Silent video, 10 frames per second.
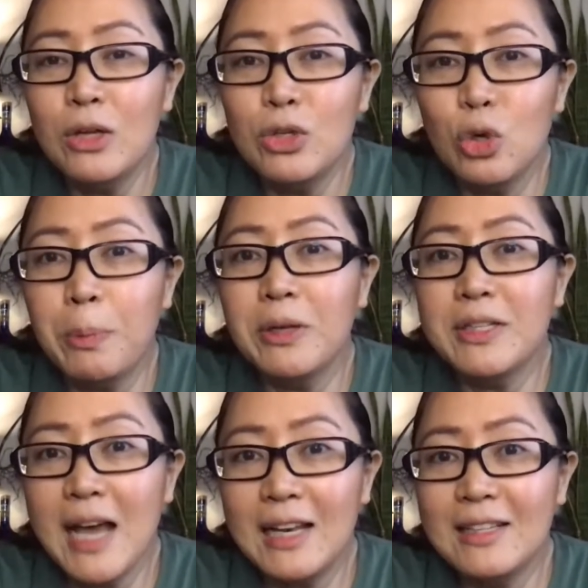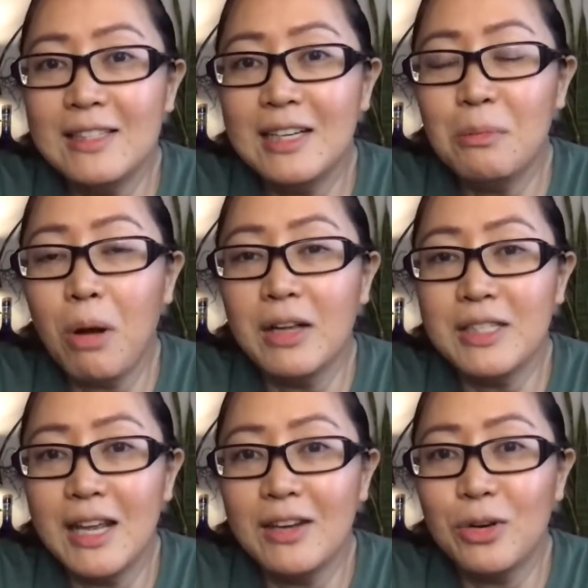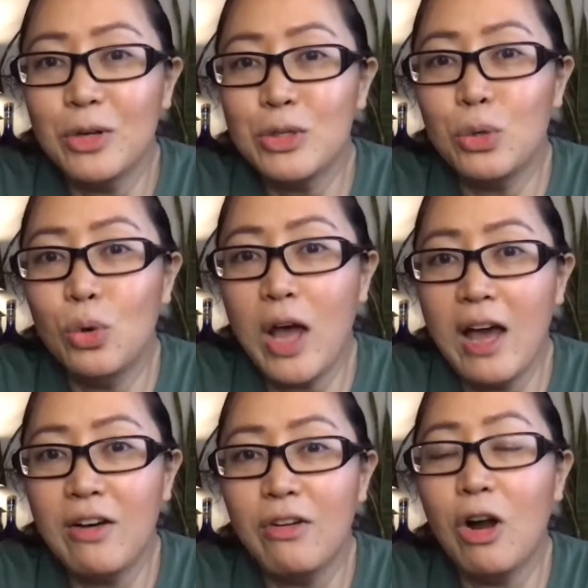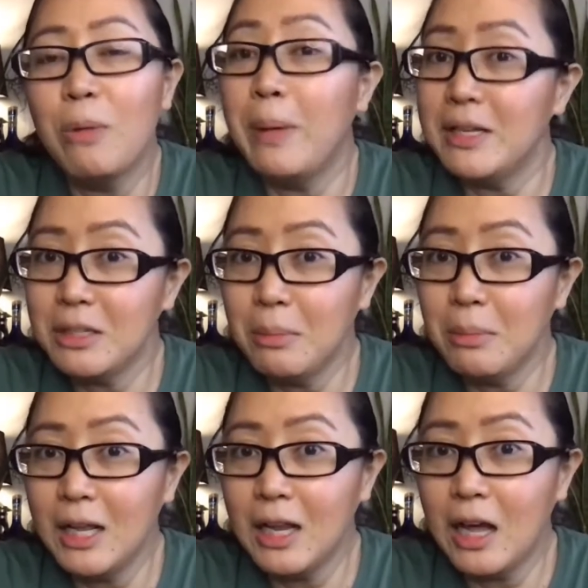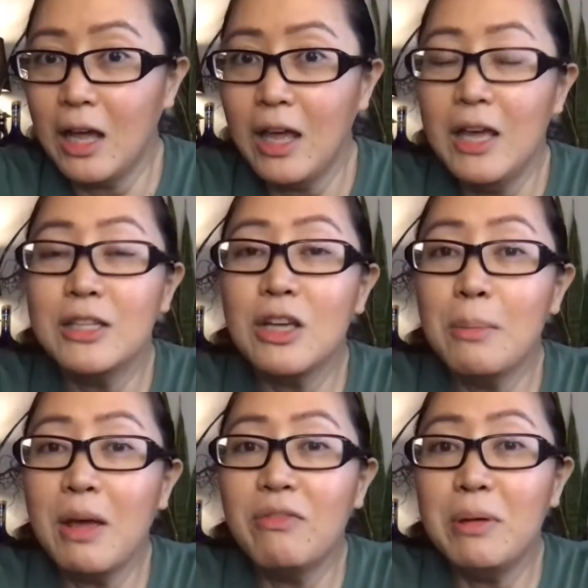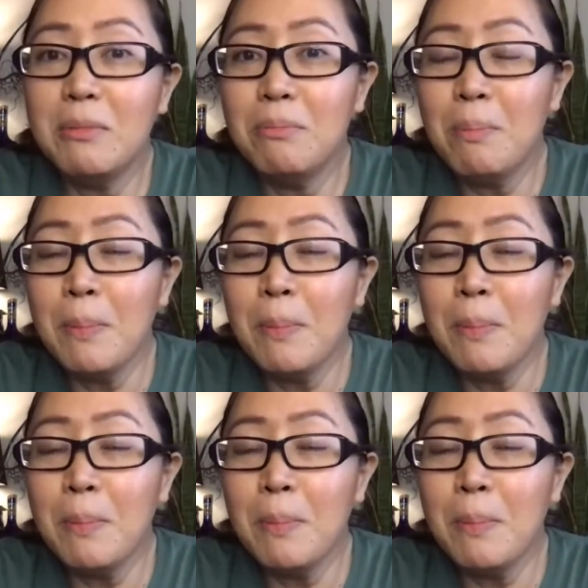super talented bartenders who are based in Manila. Some have been,